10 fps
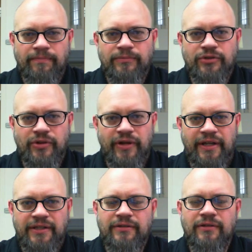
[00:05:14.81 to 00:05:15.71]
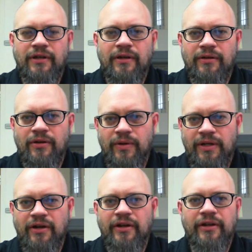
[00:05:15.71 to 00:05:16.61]
screen, go in
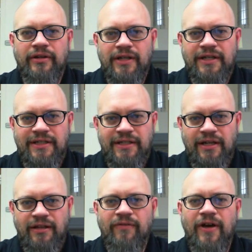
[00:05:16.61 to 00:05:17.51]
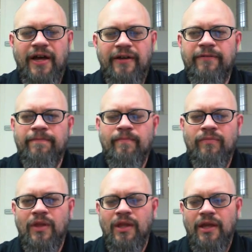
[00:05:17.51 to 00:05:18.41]
there, you get 1995,
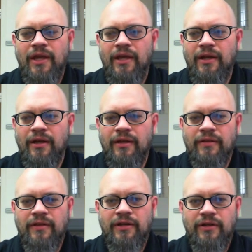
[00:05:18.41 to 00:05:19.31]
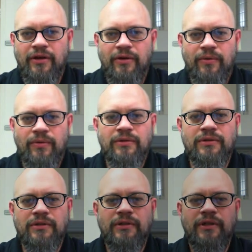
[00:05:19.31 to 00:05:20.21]
and then you go
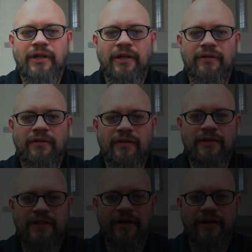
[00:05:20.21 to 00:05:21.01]
into this